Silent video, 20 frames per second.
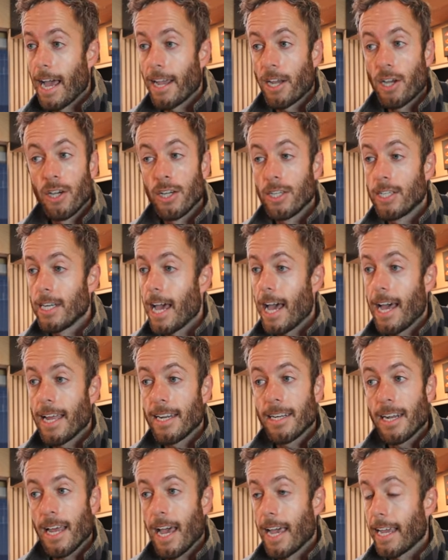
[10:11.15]

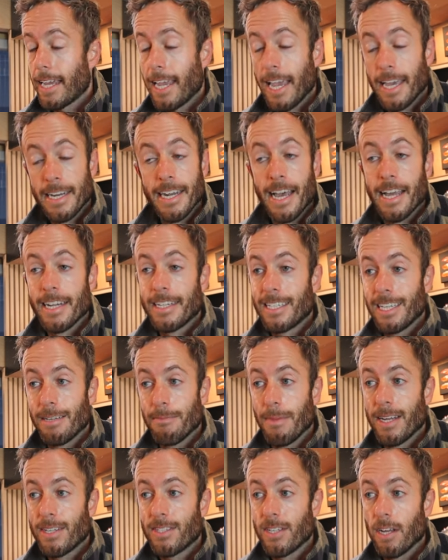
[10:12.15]
cannot see
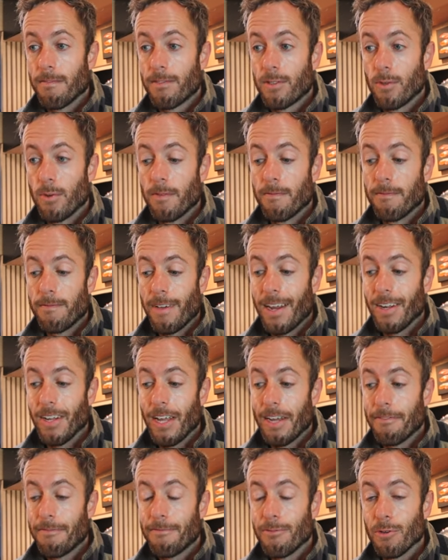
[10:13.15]
myself doing van
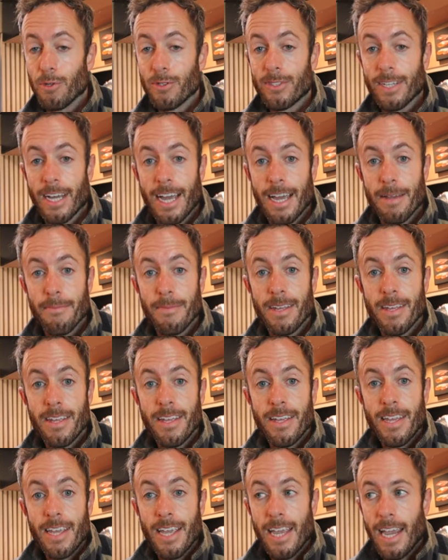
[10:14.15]
life full-time
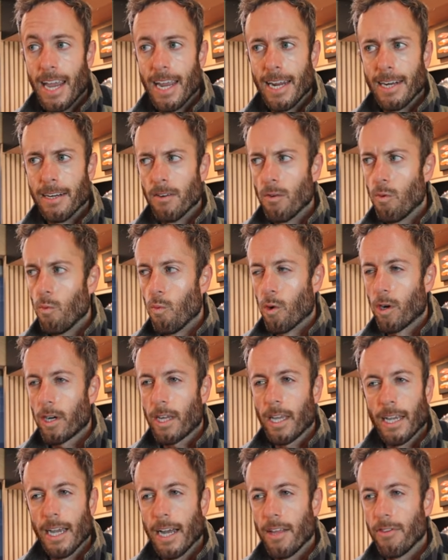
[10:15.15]
and
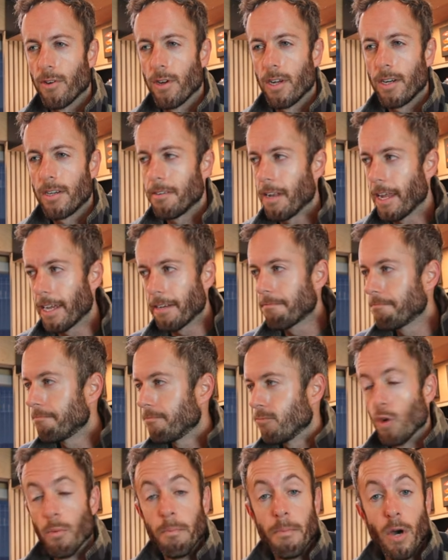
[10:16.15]
working on the, like,
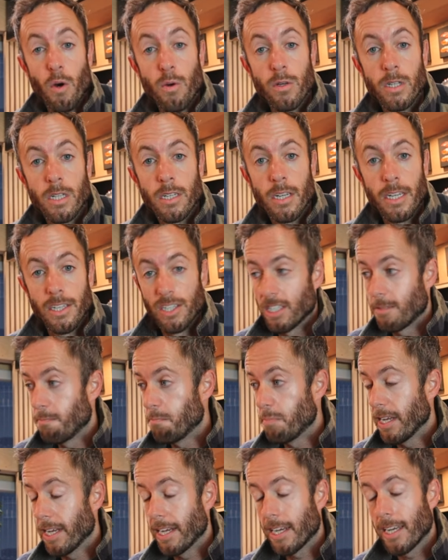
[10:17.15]
remote and just
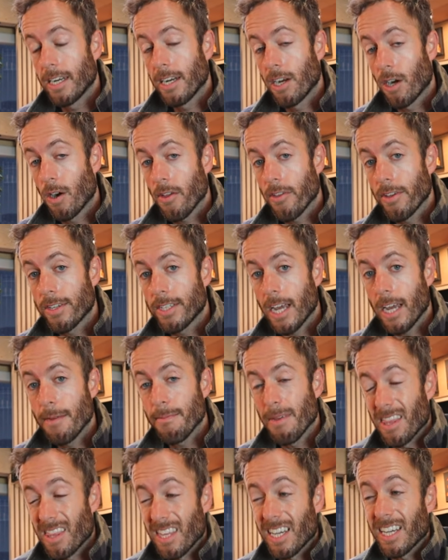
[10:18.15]
being in here all the
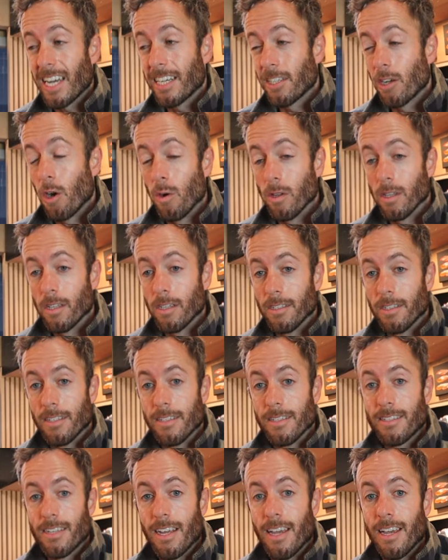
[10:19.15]
time. I think I'd go a little
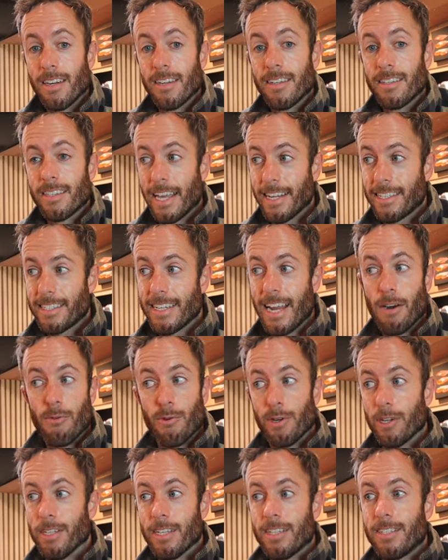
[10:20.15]
insane. That's not
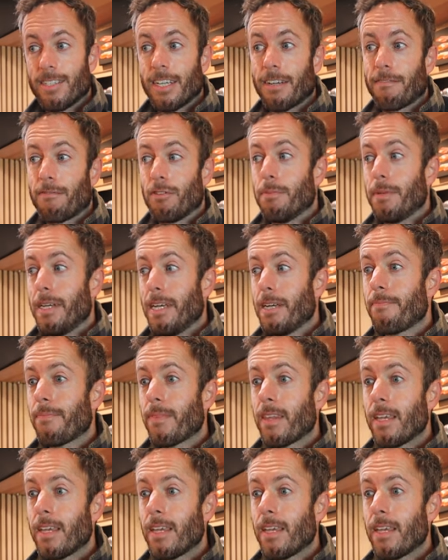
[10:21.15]
realistic for me.